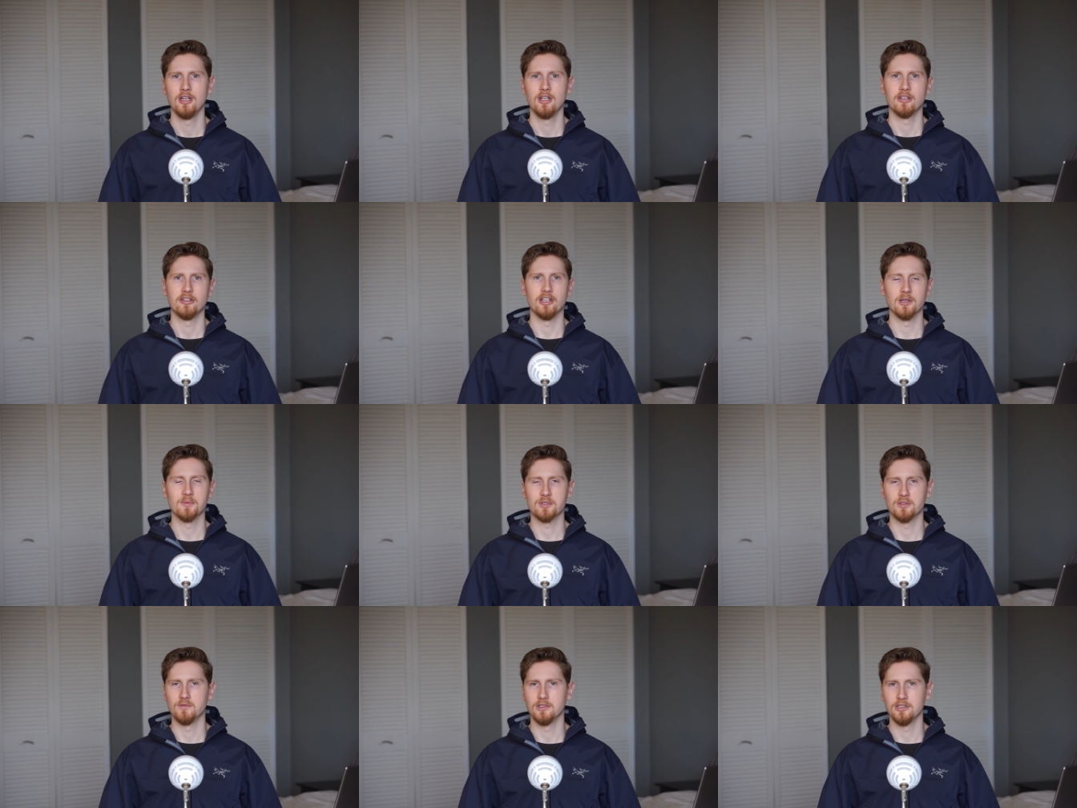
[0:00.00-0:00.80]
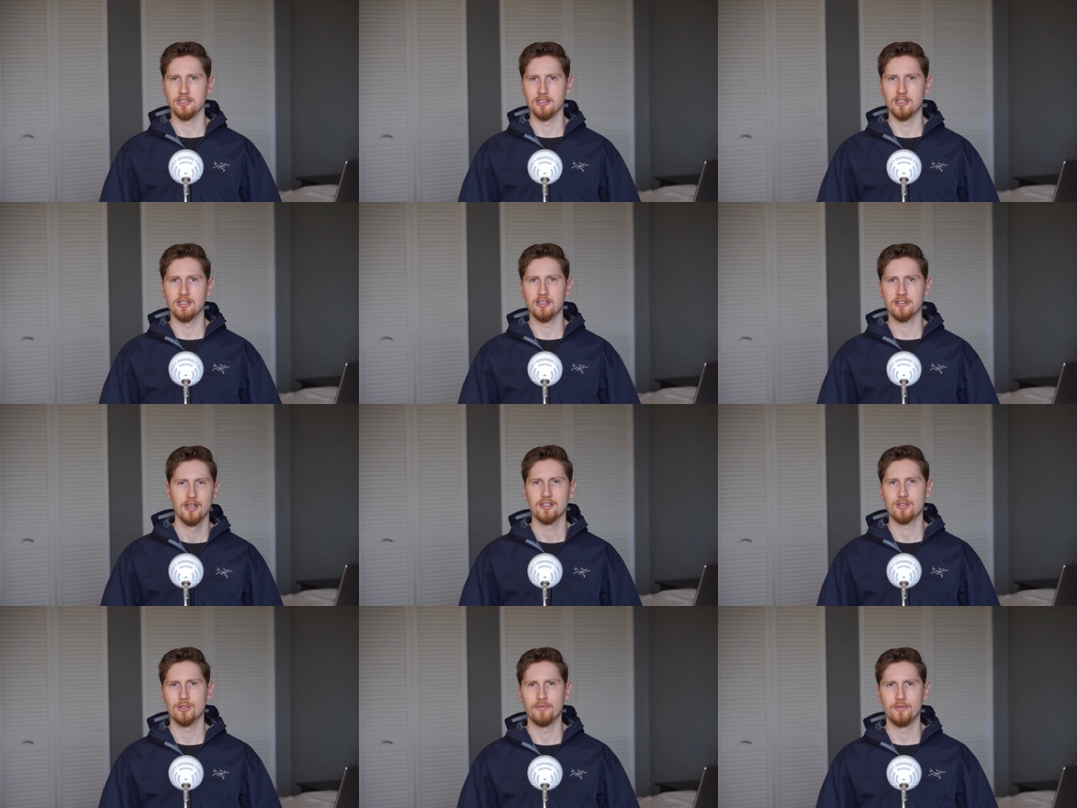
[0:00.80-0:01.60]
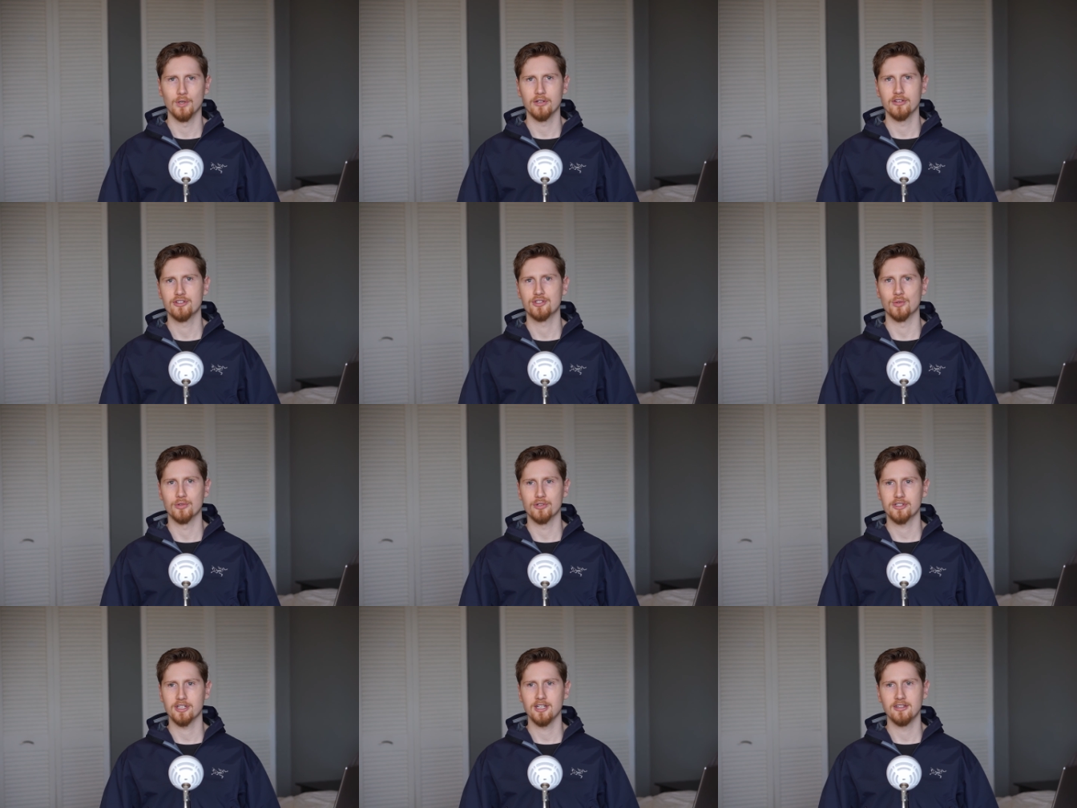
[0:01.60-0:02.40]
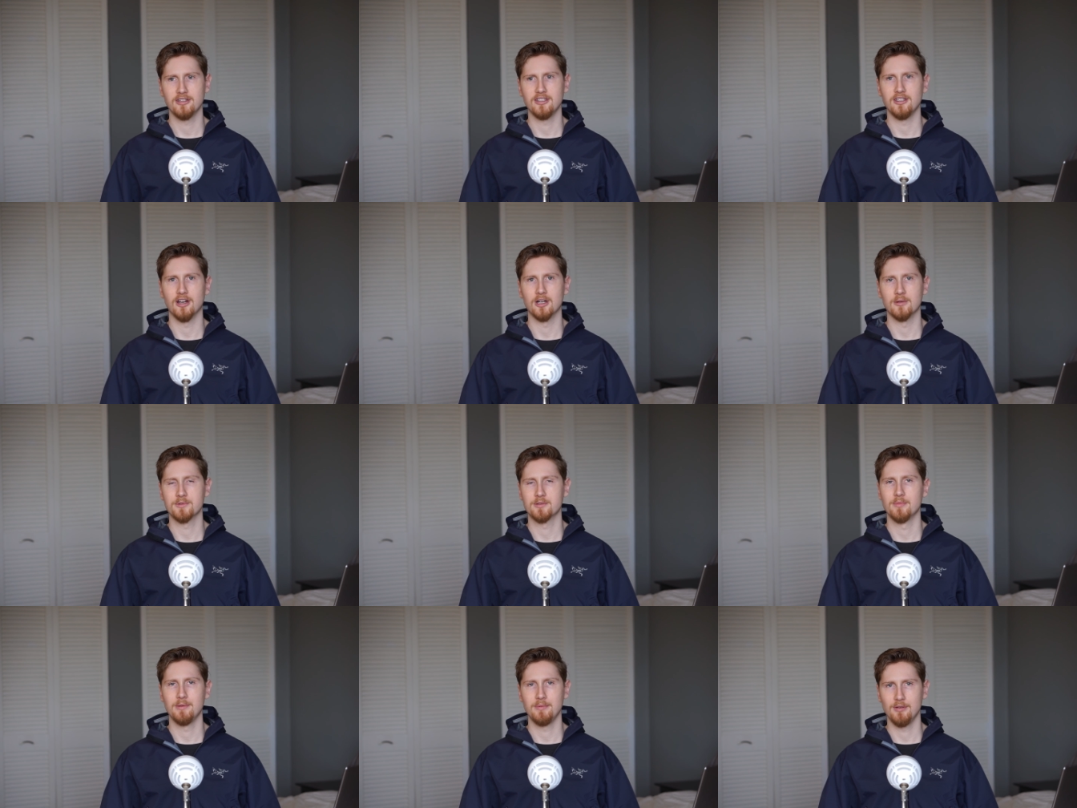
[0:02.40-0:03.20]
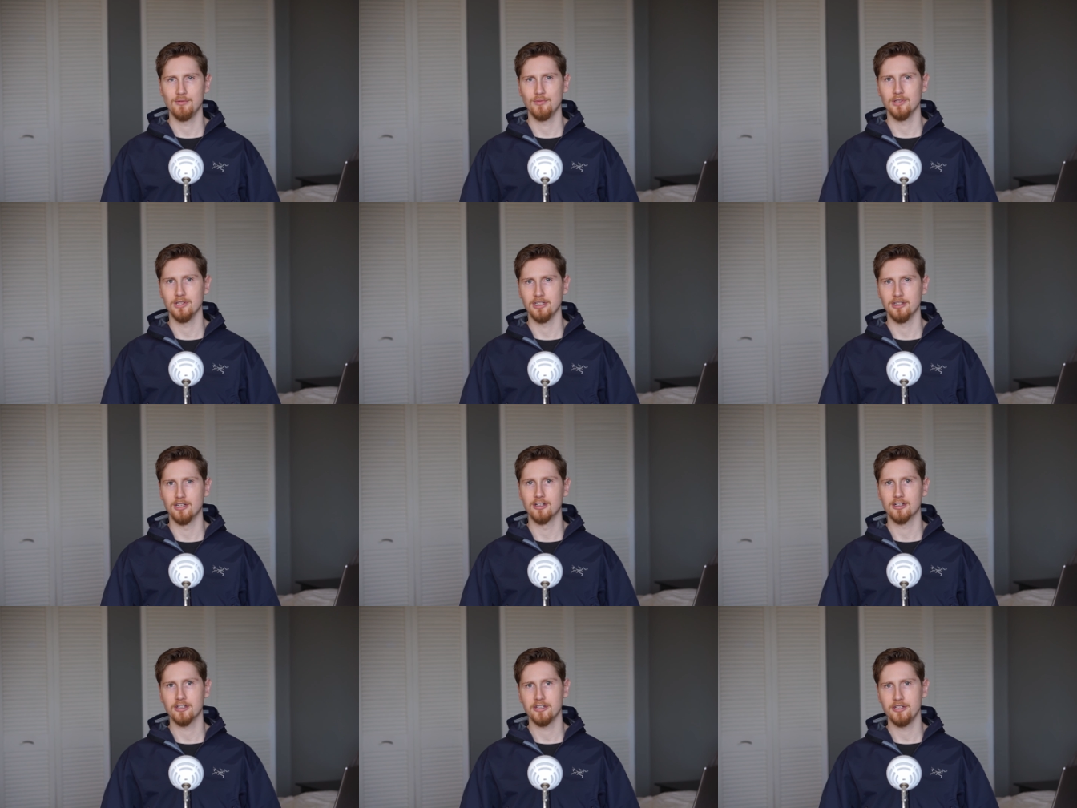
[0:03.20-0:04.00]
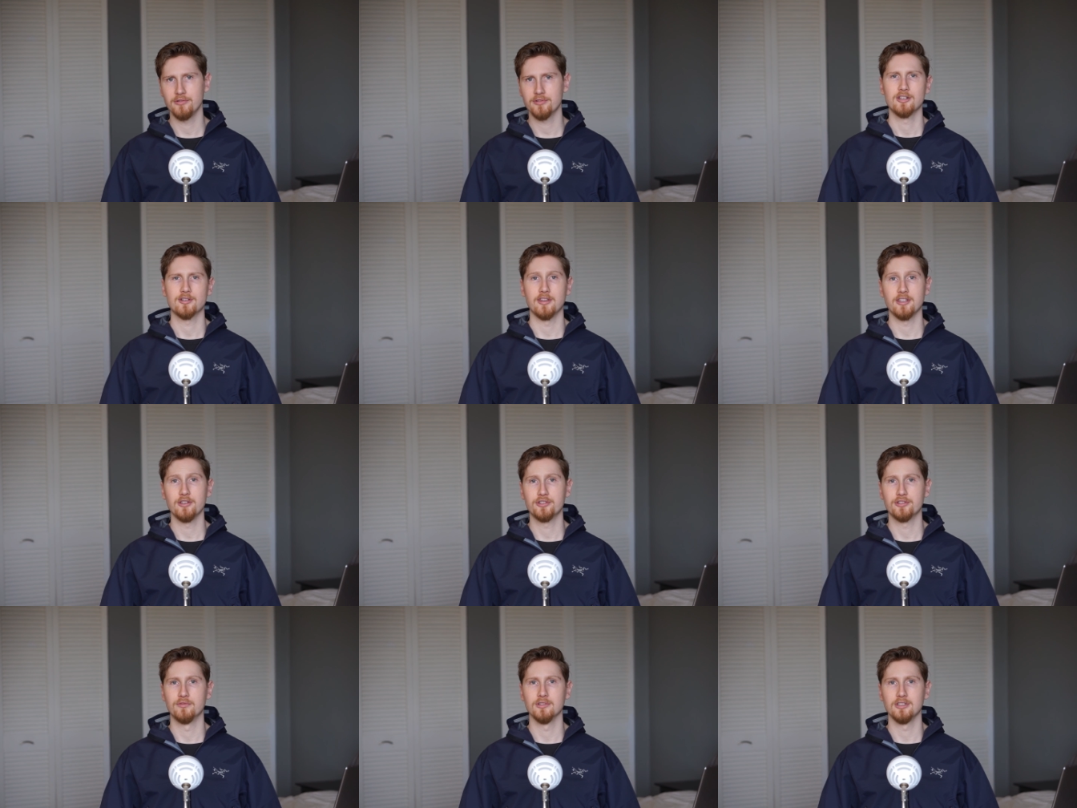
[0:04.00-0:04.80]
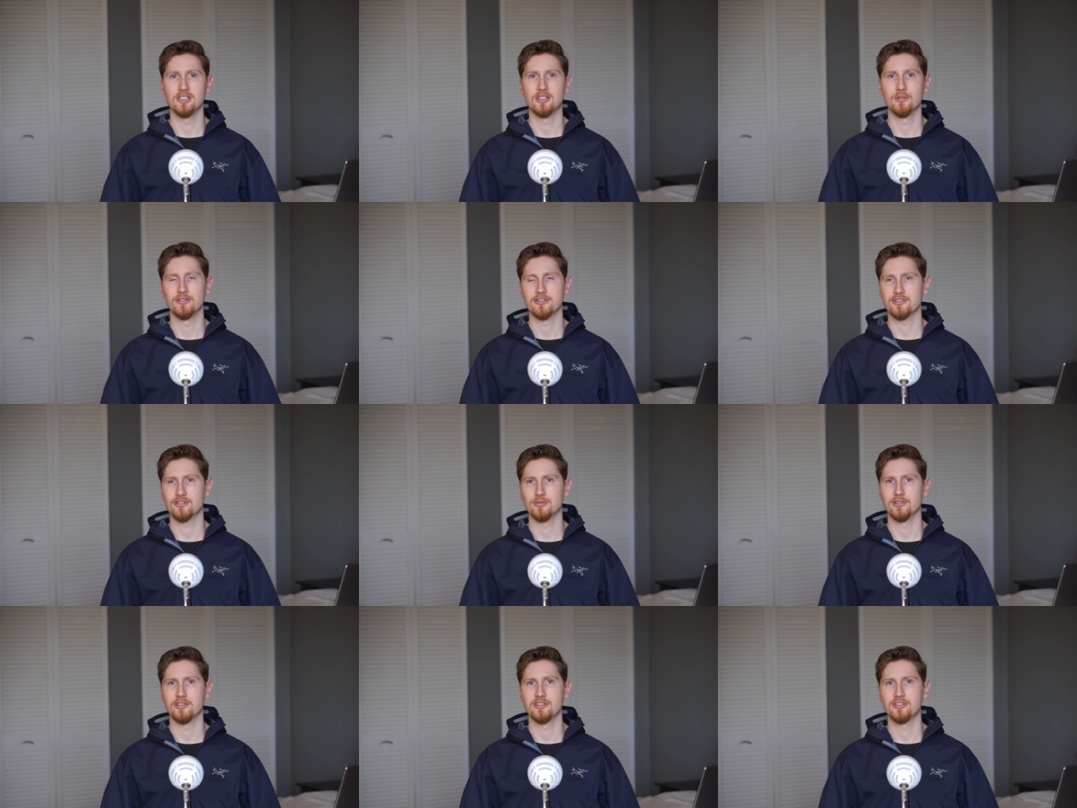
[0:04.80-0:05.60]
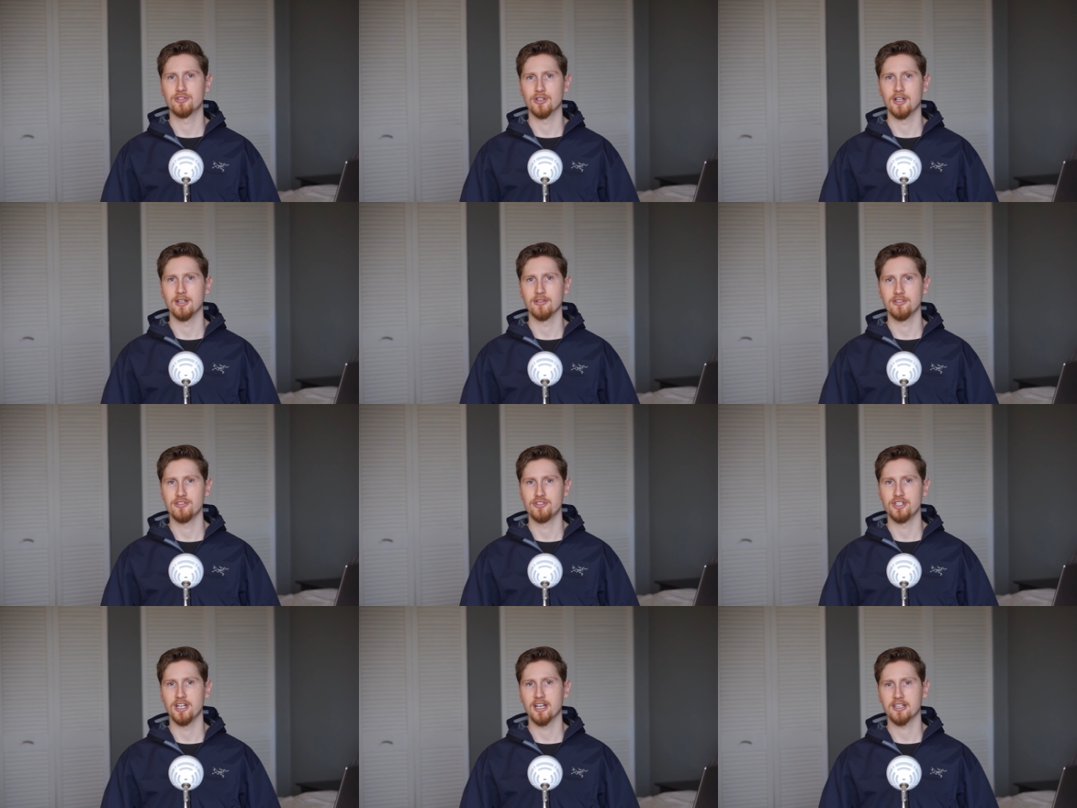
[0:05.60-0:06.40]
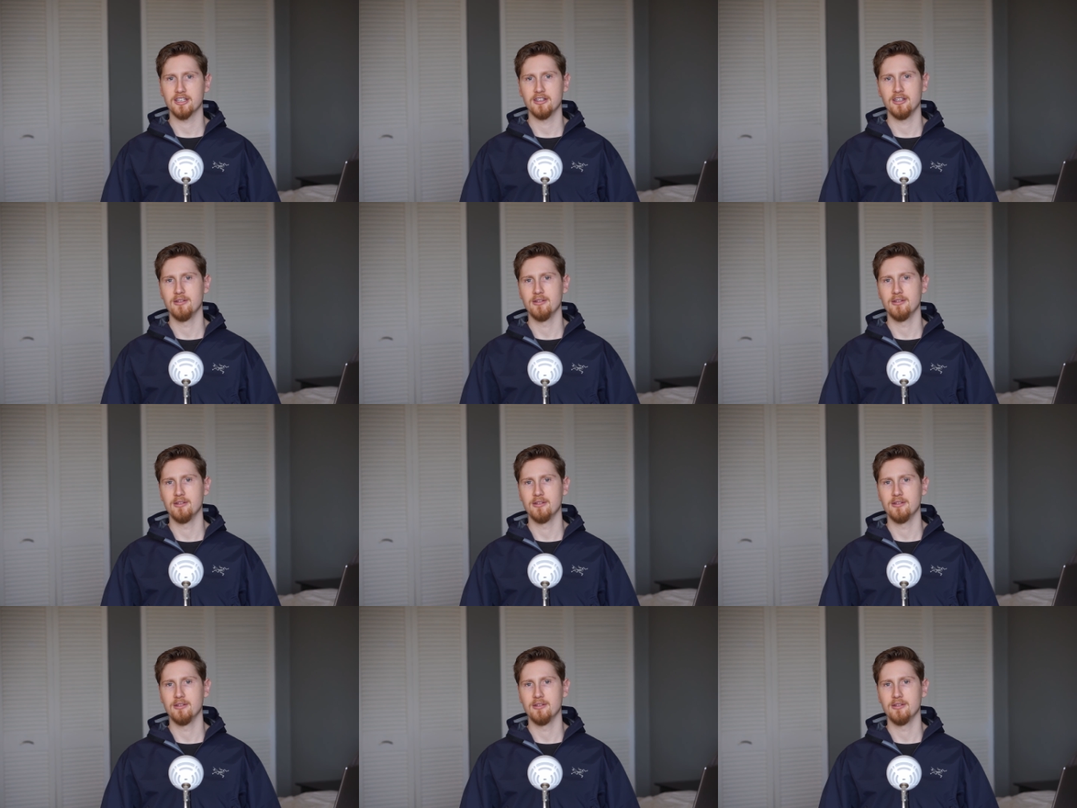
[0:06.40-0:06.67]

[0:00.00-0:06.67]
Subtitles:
The arms are really long. So if you're on the shorter side, the arms might be really long on you. So I think you should really go into the store and try out this jacket.